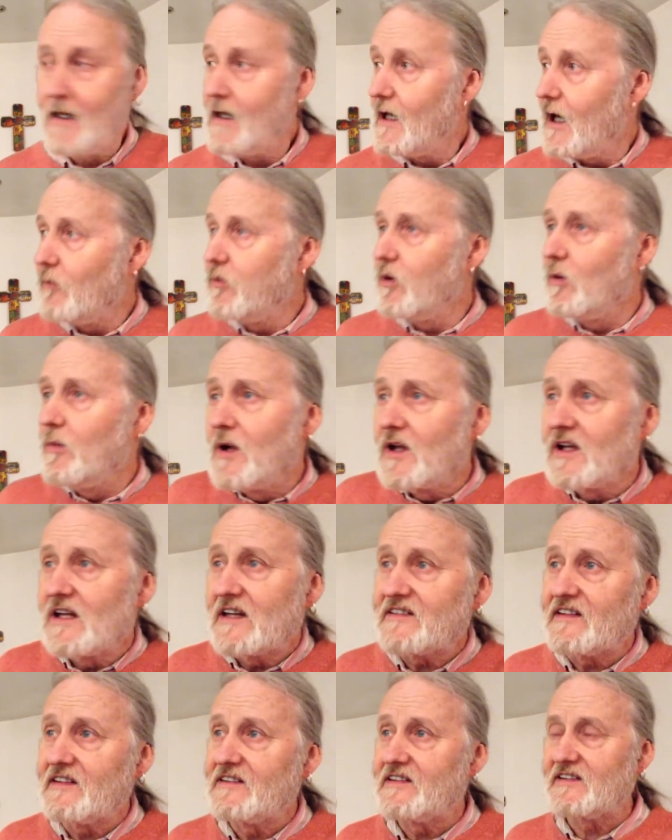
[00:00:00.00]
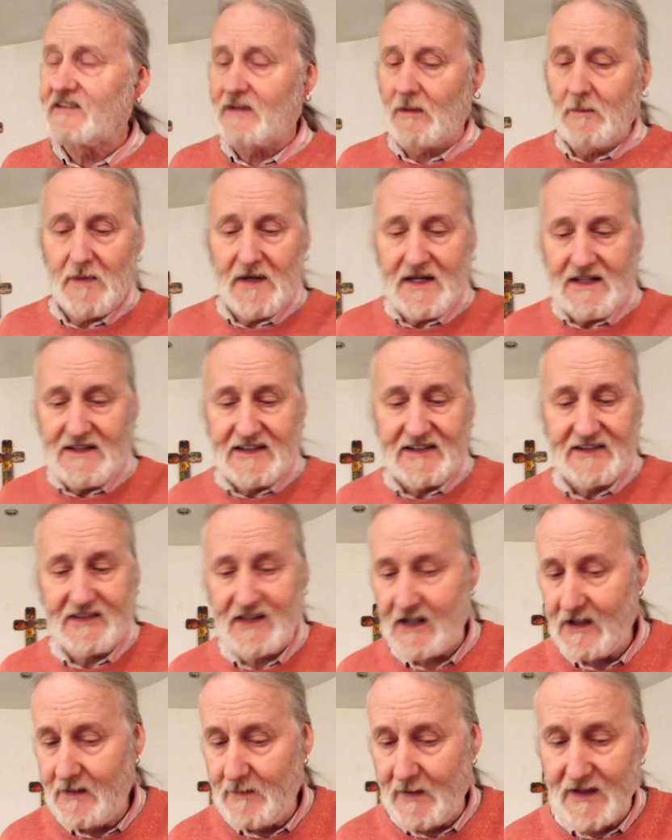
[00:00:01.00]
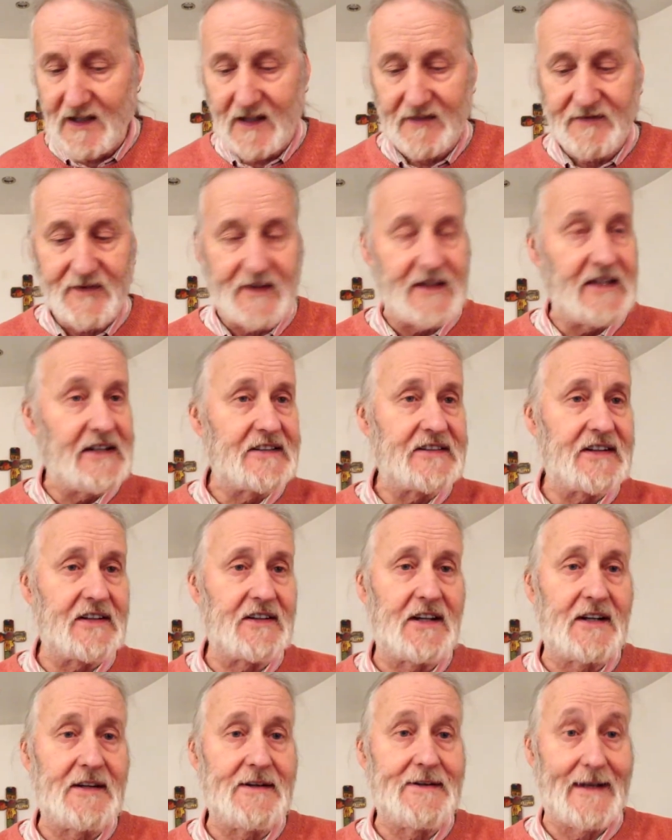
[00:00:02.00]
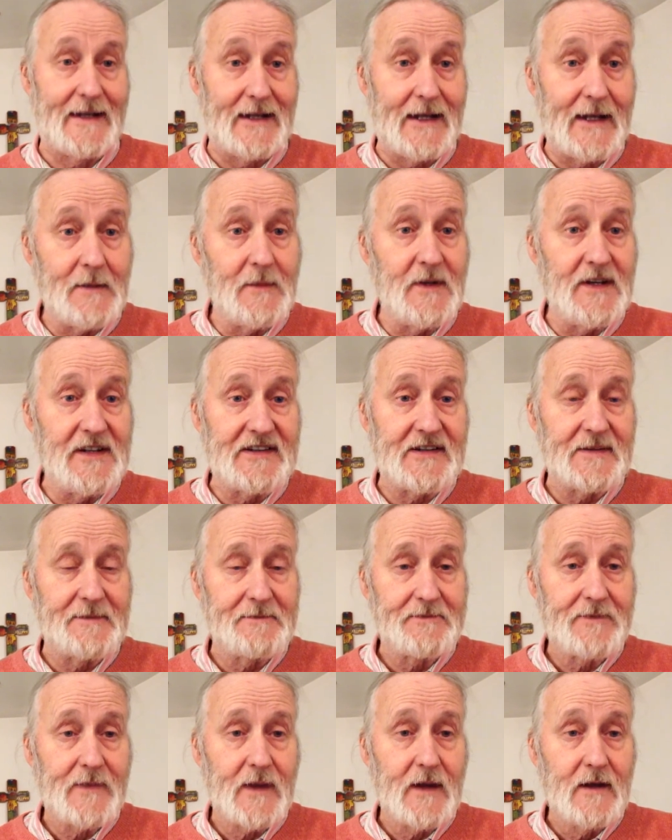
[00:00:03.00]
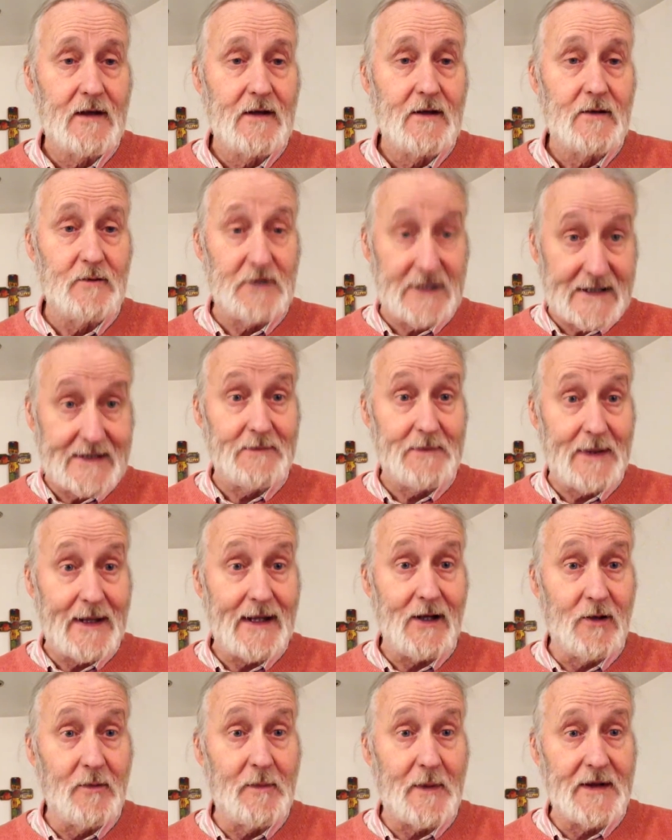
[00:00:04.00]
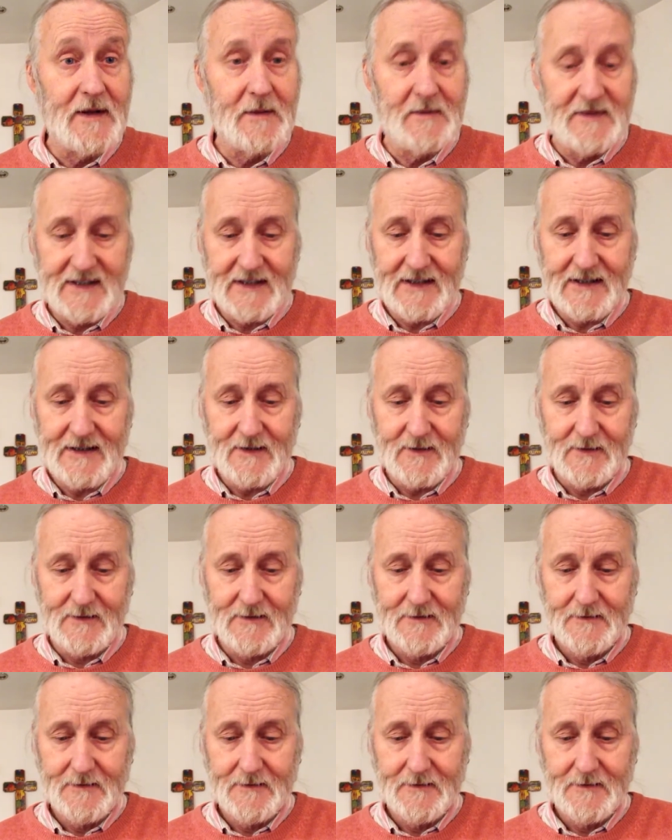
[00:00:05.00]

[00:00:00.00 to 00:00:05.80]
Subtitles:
And when we listen to somebody describing their fears or their dilemmas, we can be helping them to heal.